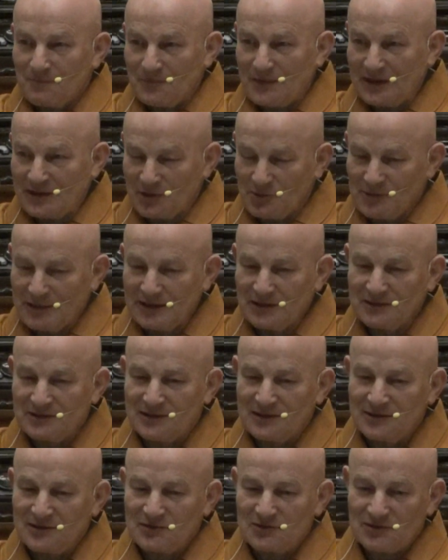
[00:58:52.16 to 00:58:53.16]

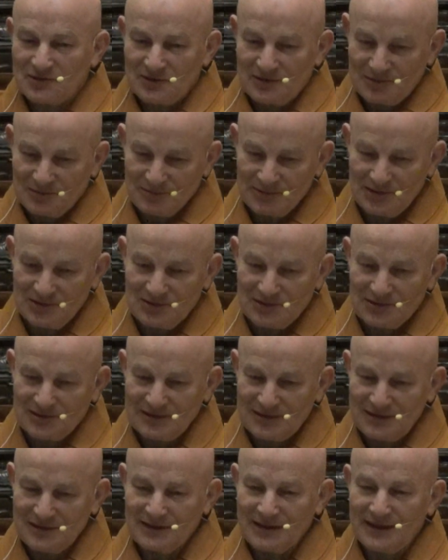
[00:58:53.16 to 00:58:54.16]
acquaintance with
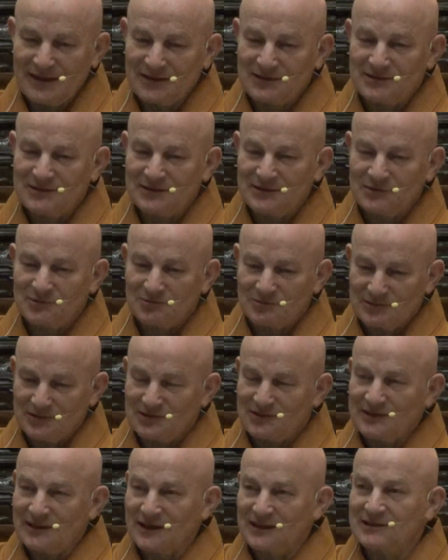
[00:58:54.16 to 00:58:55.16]
engaging
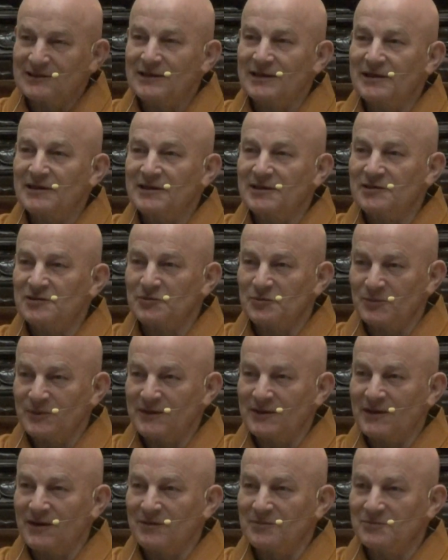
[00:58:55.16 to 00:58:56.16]
with the aggregates
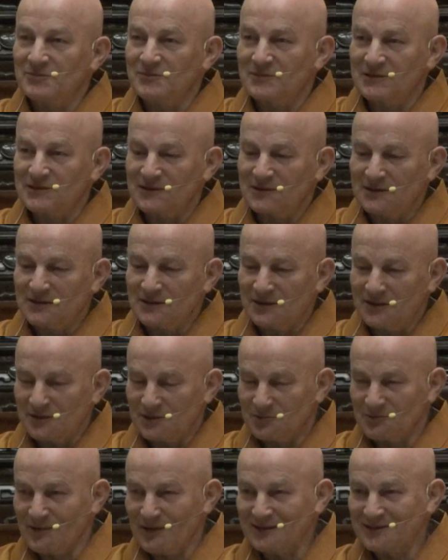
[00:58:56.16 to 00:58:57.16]
become the
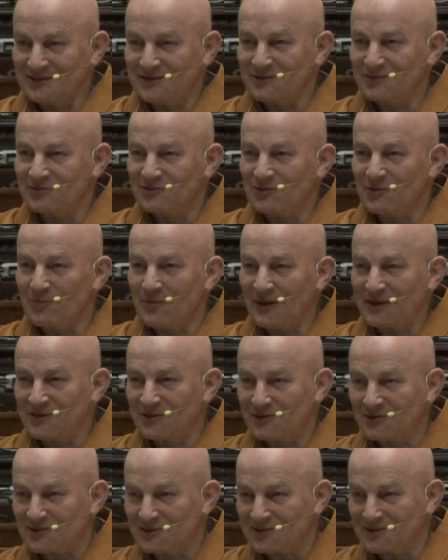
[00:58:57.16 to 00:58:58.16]
wonderful
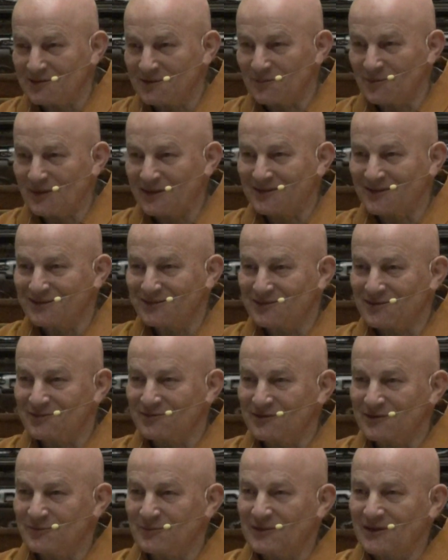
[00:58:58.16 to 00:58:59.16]
method, the method of
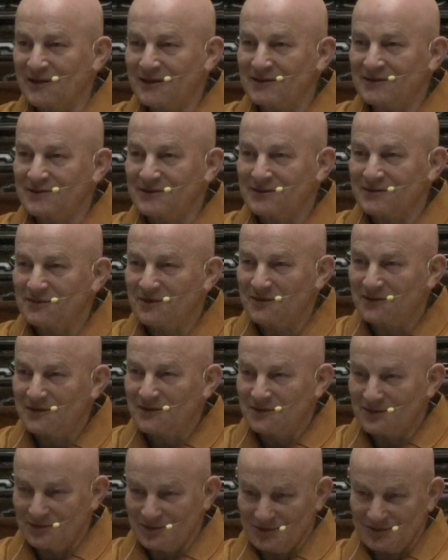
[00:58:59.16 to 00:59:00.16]
liberation.
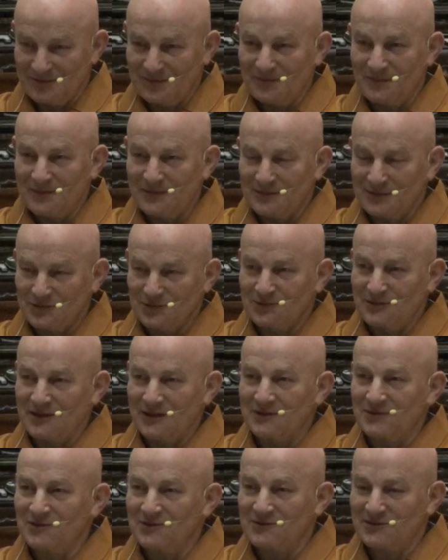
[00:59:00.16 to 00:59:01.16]
You, you
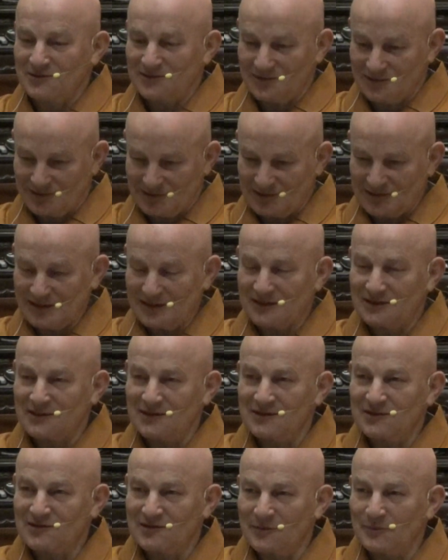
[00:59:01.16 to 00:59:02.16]
cannot
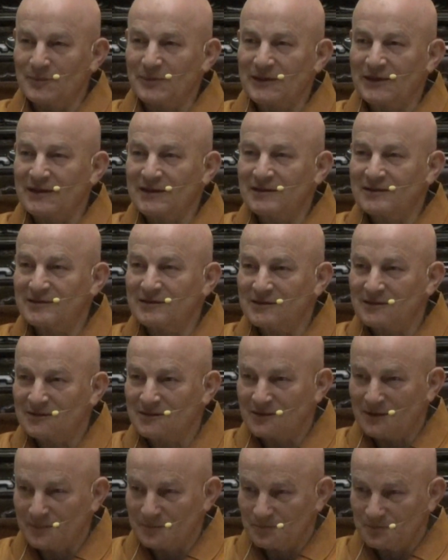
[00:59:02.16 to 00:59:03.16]
strictly separate it
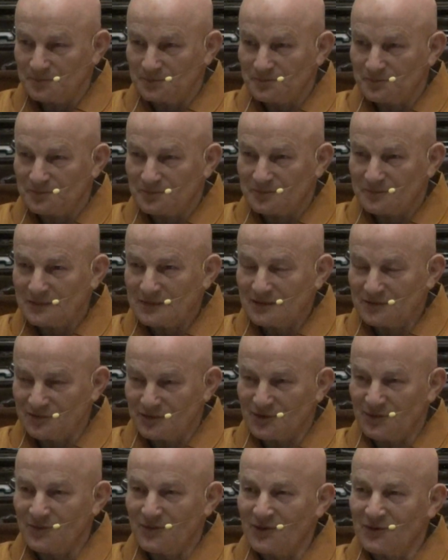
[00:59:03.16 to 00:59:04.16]

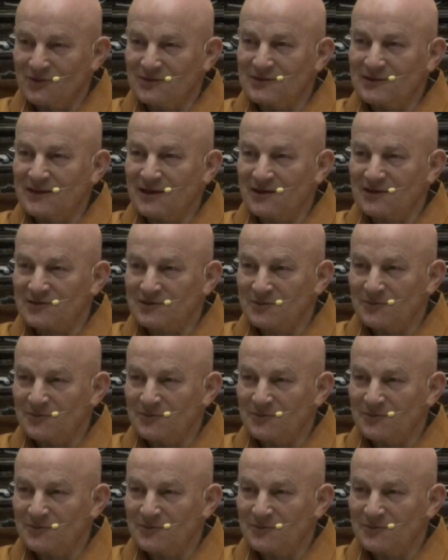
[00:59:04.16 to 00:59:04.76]
from all the other